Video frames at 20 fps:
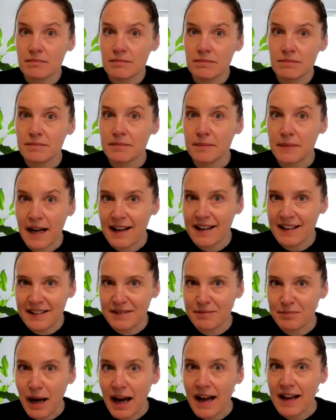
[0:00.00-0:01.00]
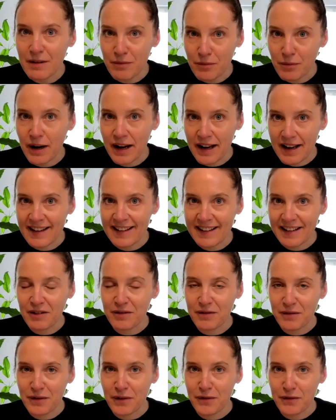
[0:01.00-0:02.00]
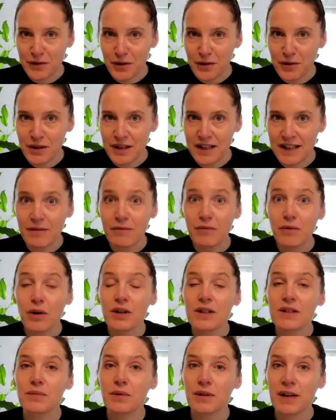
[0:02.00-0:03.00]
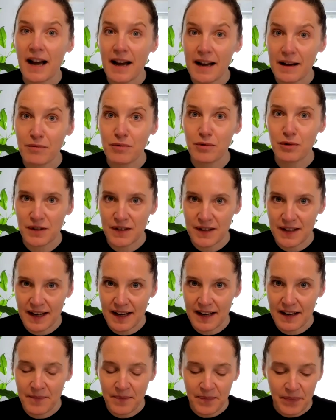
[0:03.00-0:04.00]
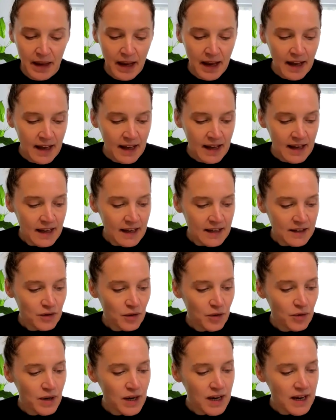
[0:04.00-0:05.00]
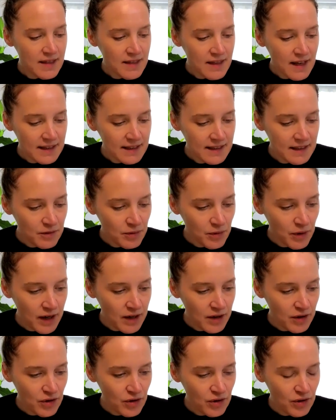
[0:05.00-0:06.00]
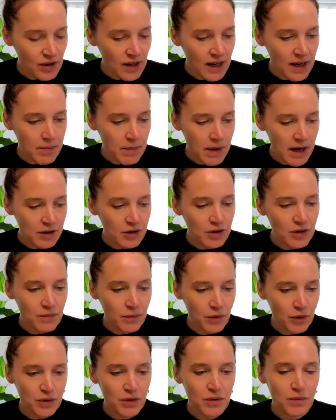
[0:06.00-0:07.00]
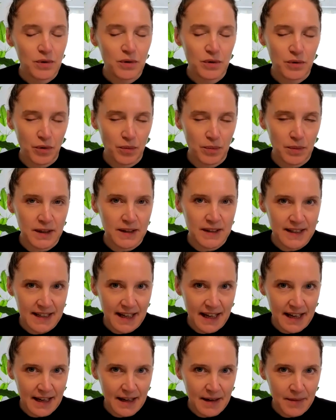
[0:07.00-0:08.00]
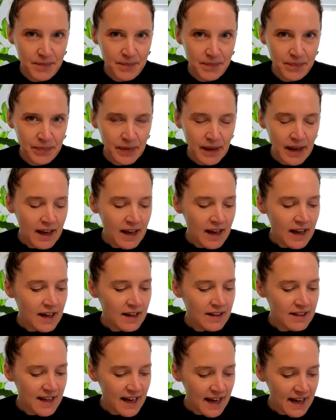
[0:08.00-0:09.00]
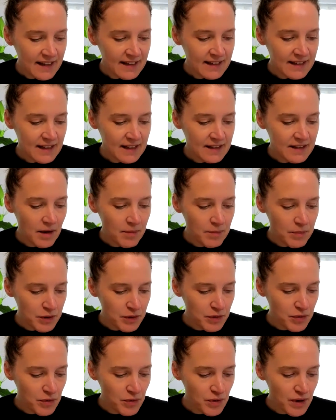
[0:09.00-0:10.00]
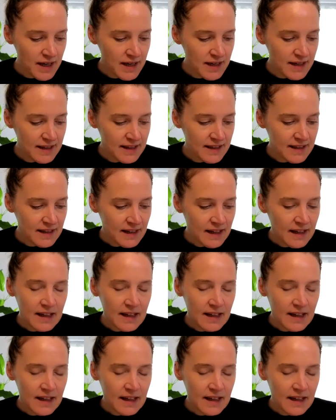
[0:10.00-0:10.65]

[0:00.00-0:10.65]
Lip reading: way of talking? What is what I would say? So in that situation, imagine what you would normally say. Then number 2 is